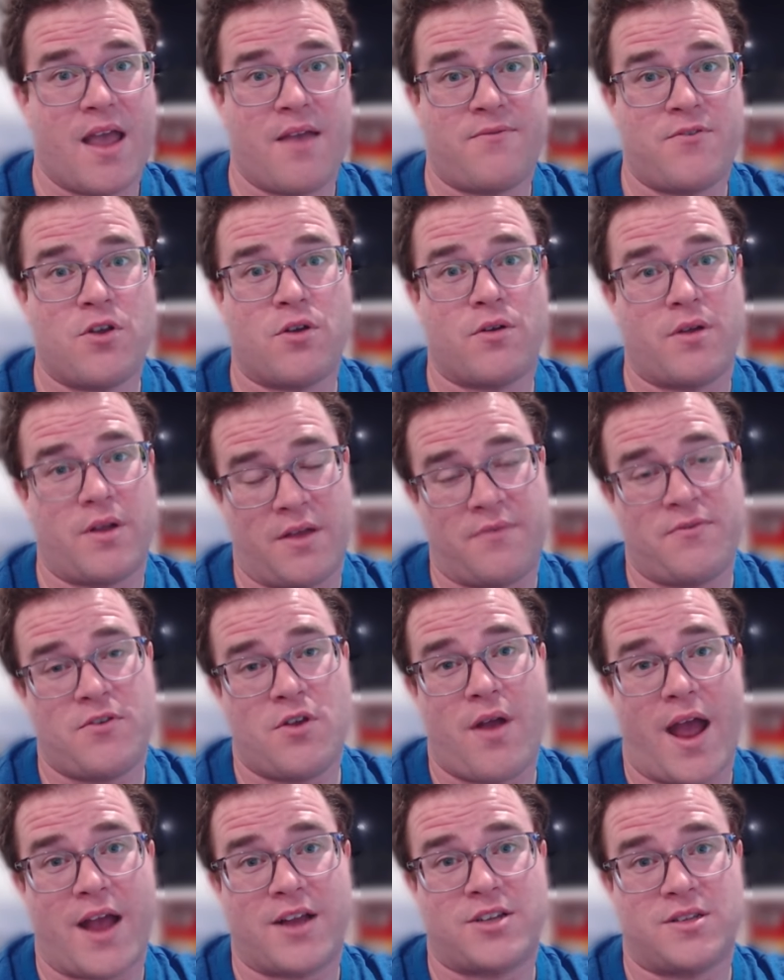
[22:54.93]
if
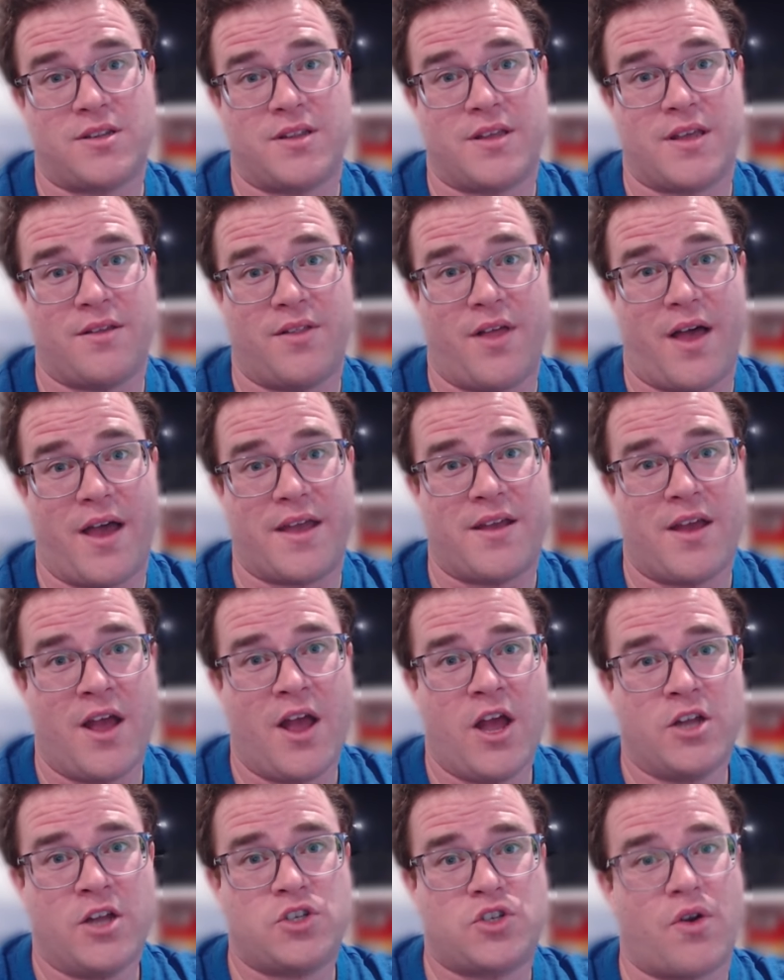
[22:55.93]
you're actually like
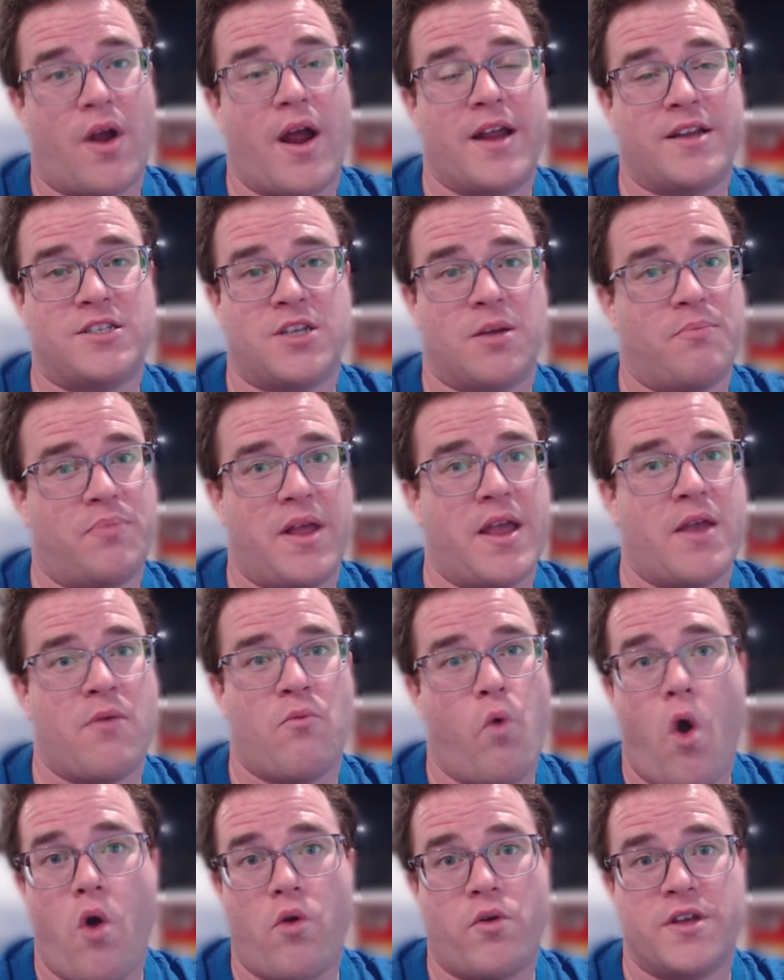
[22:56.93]
trying to
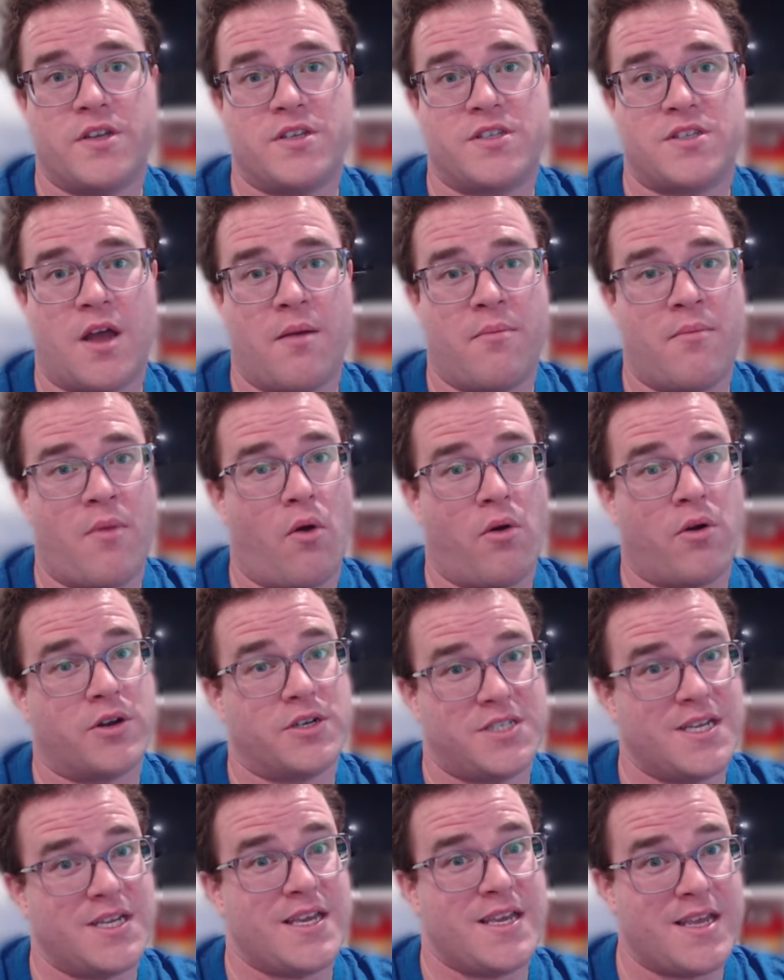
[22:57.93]
blame wokeism
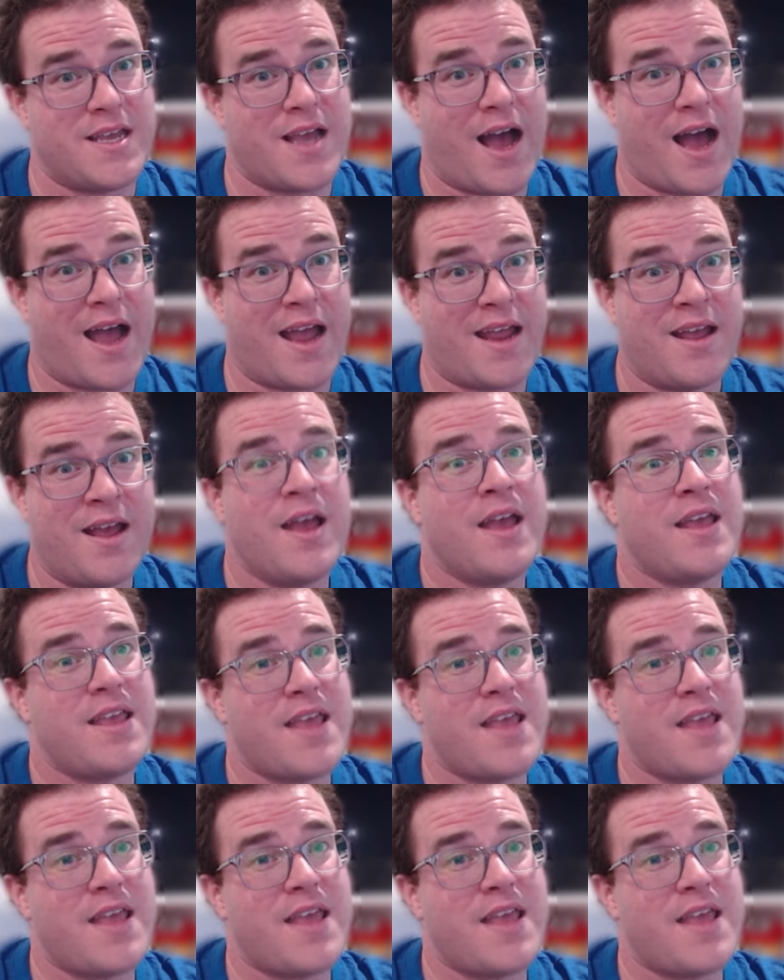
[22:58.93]
or DEI,